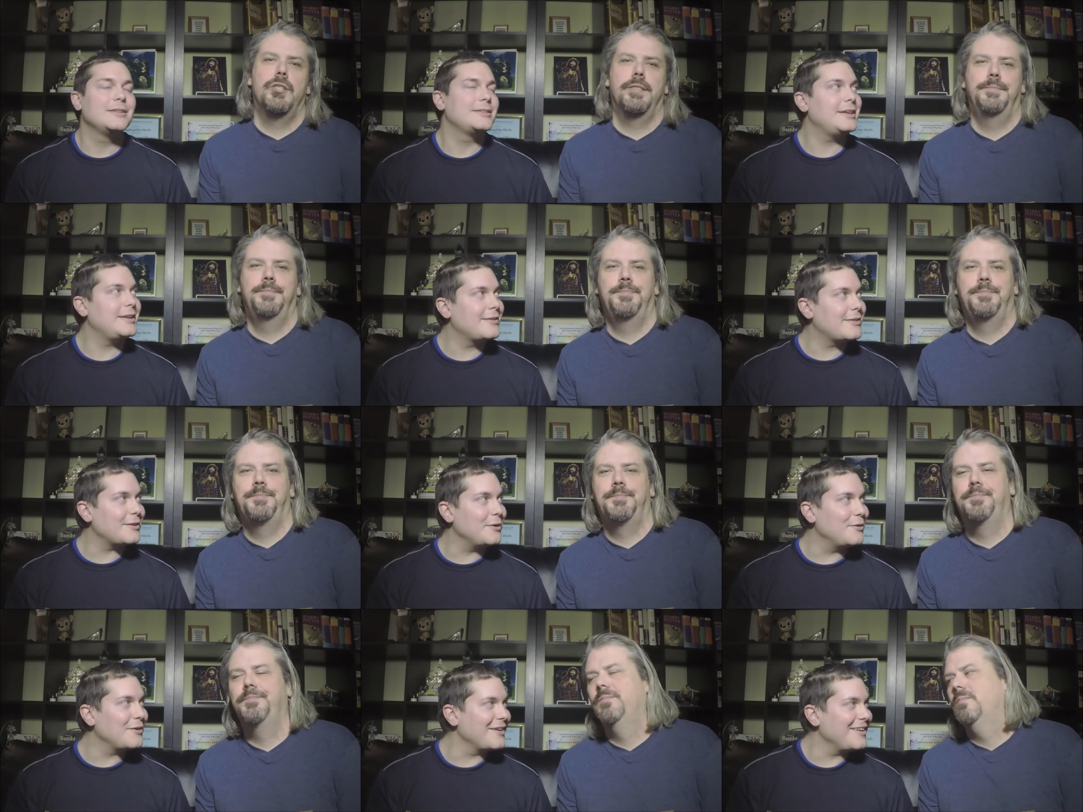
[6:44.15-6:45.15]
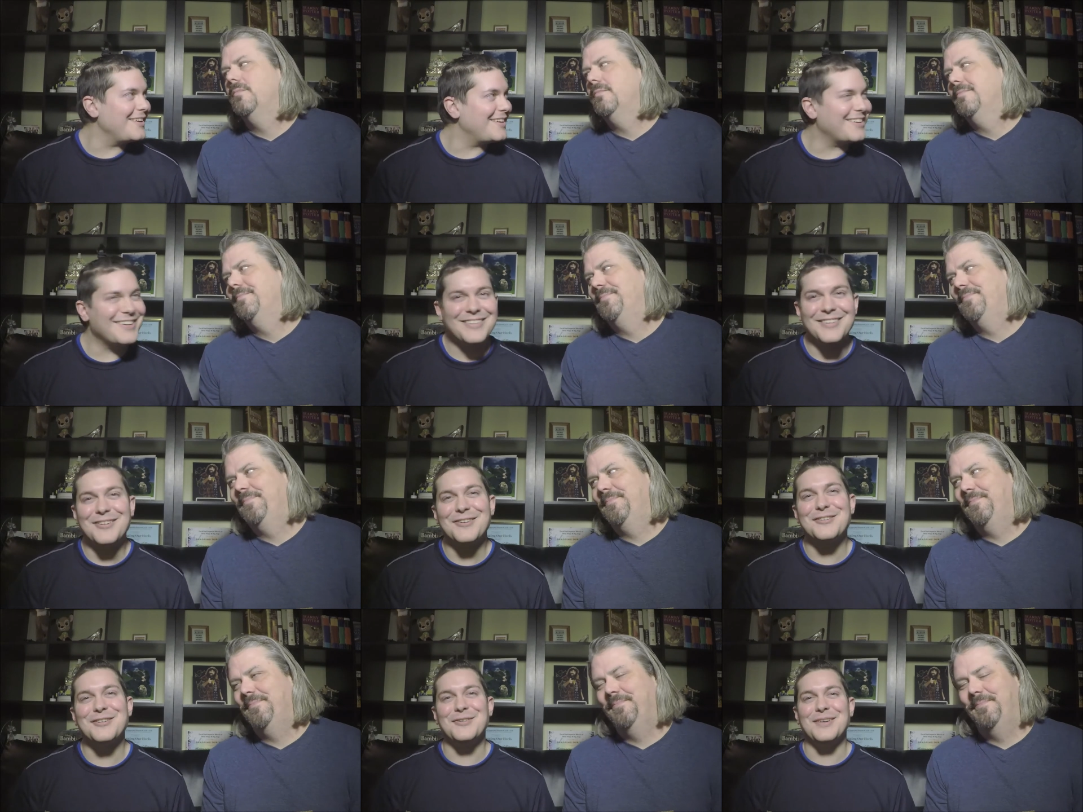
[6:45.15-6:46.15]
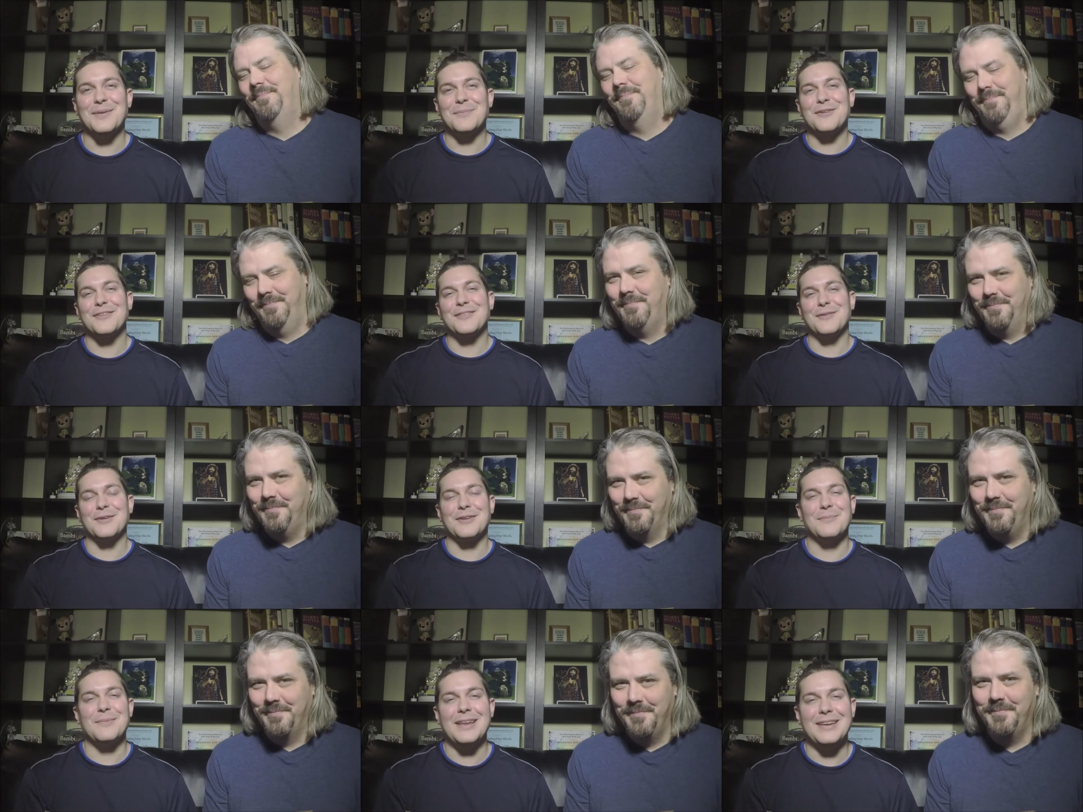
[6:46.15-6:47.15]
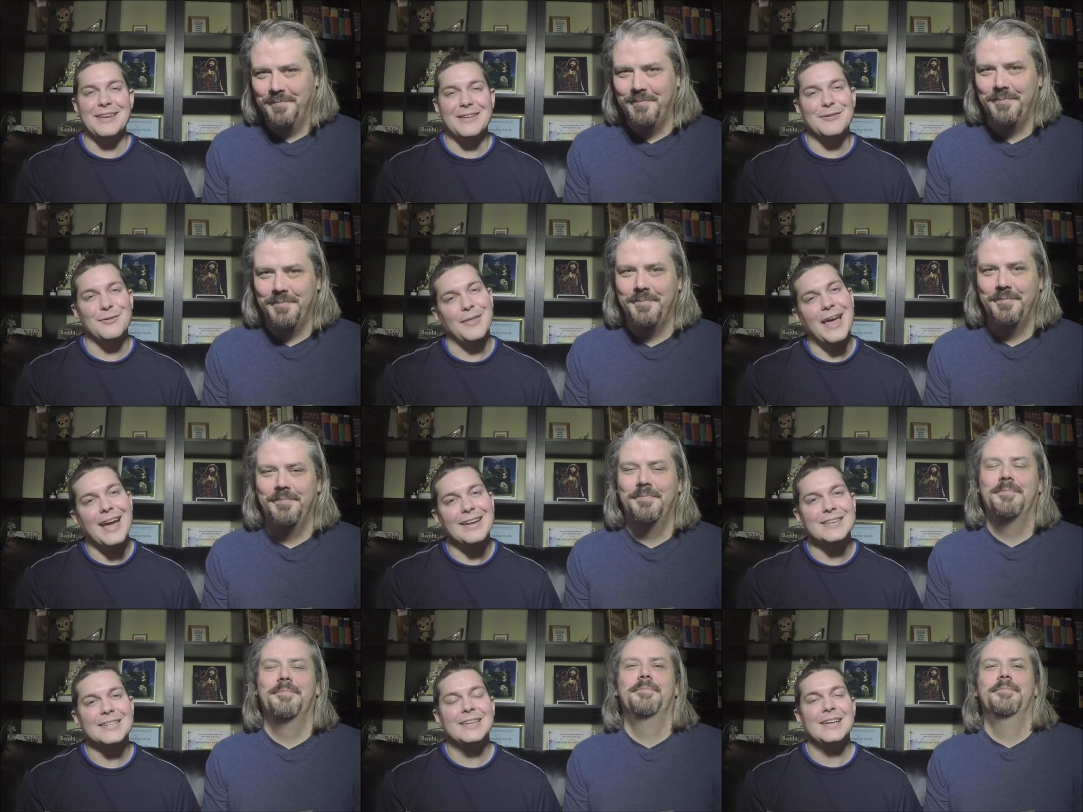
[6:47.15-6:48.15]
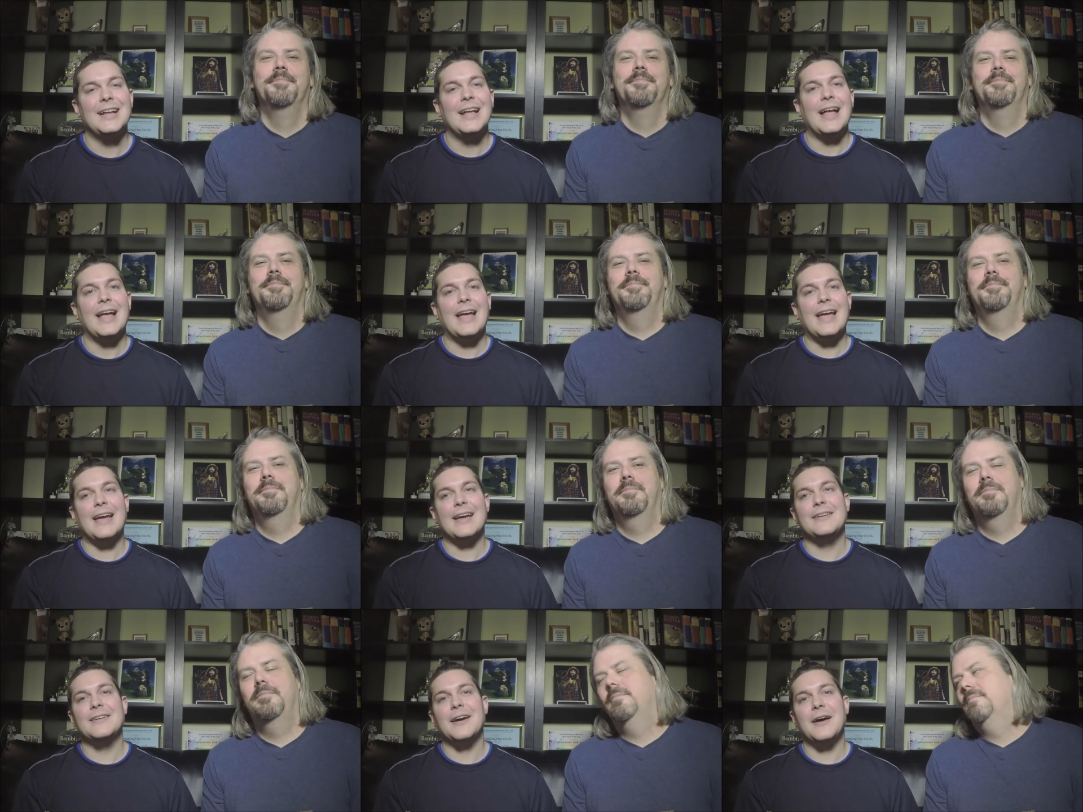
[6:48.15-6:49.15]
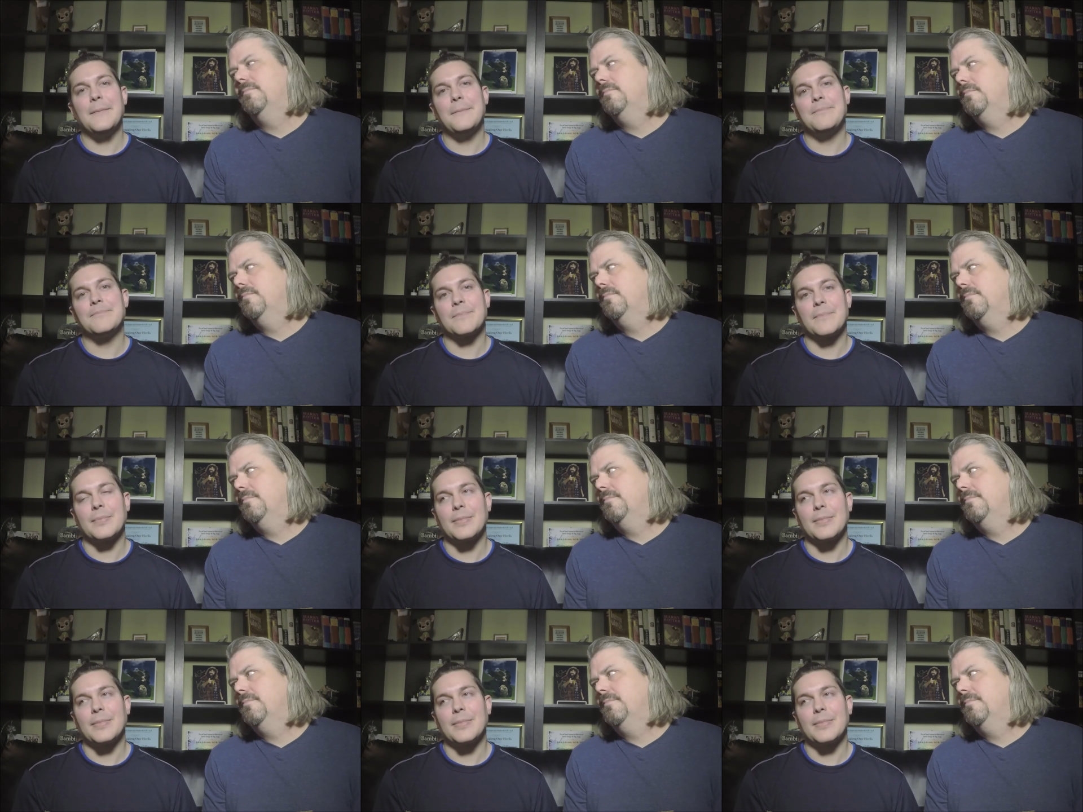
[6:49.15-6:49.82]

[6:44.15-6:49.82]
Speaker 1: She did so good on her 2 numbers, so commending to that. And